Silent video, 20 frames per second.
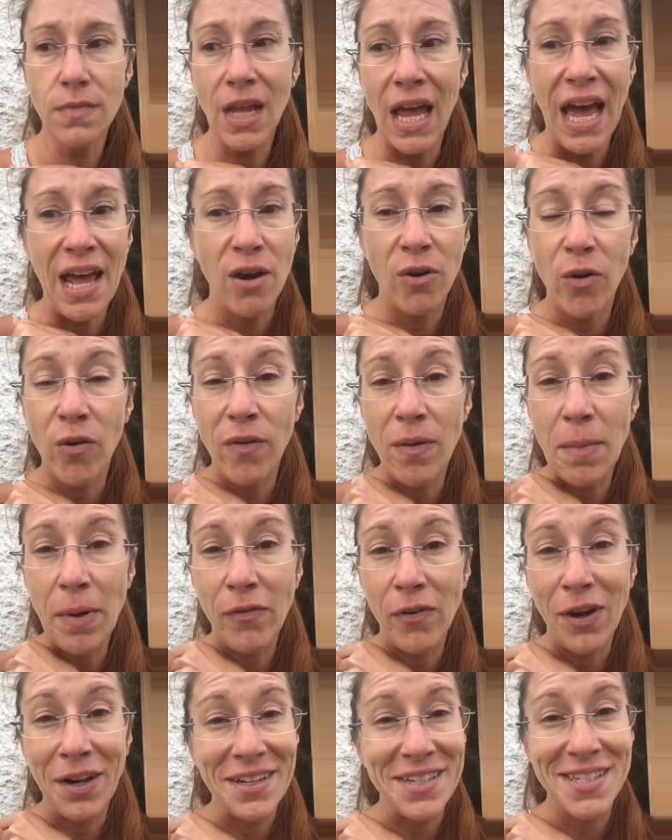I don't know if I'm
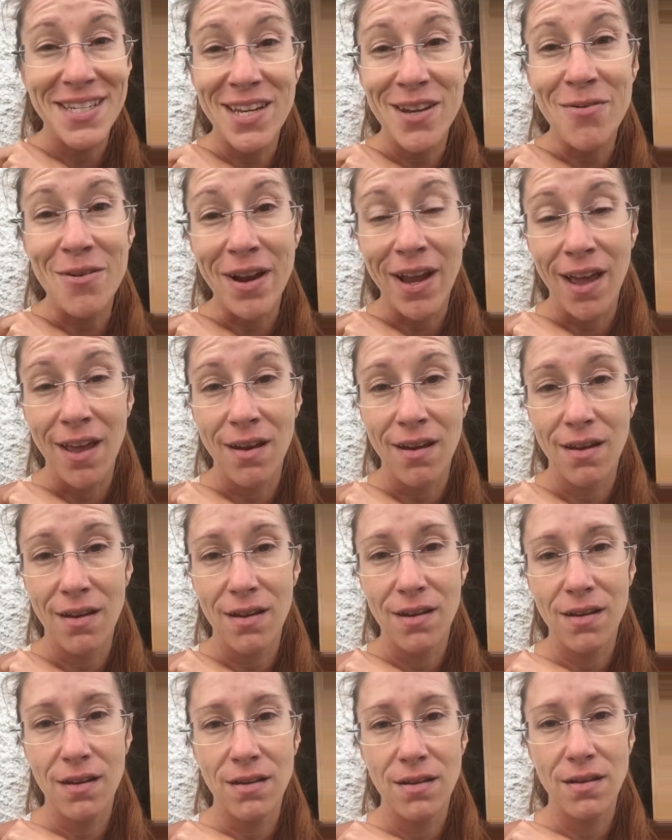ever going to see you again.
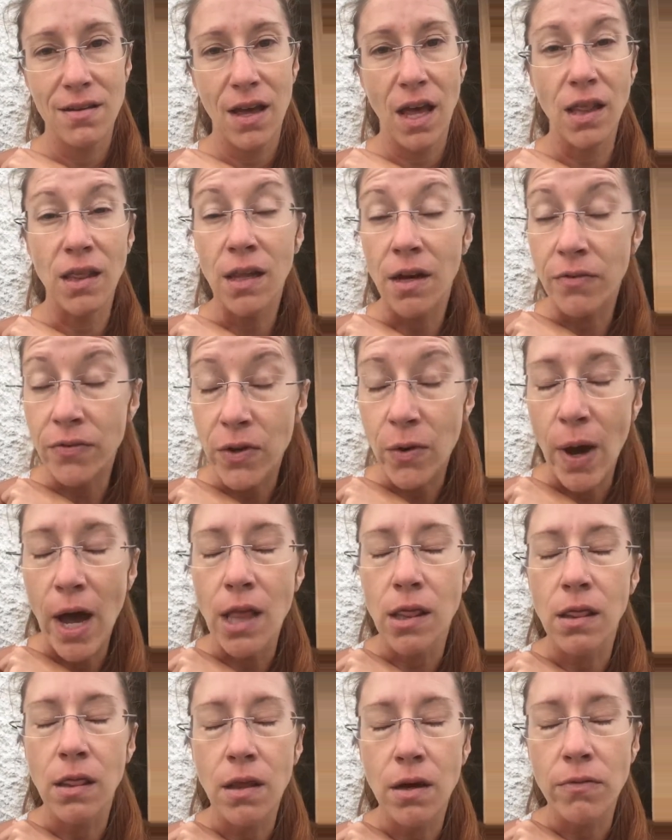I love you. I
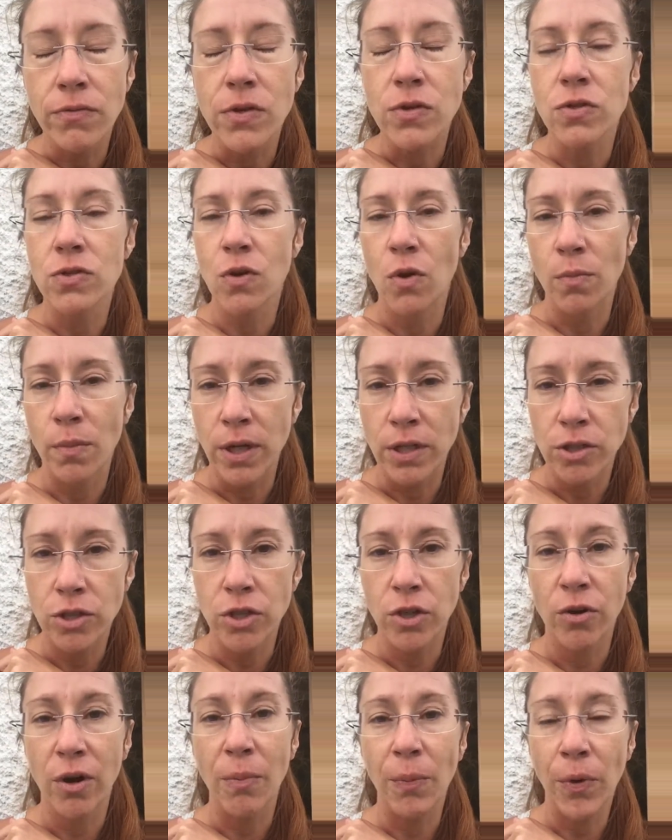love you so much.
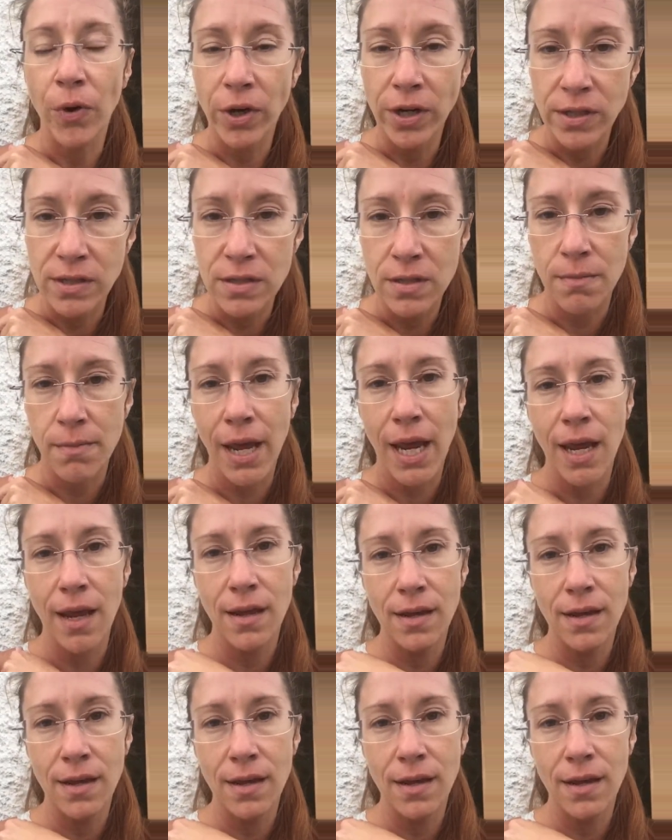You're important to me.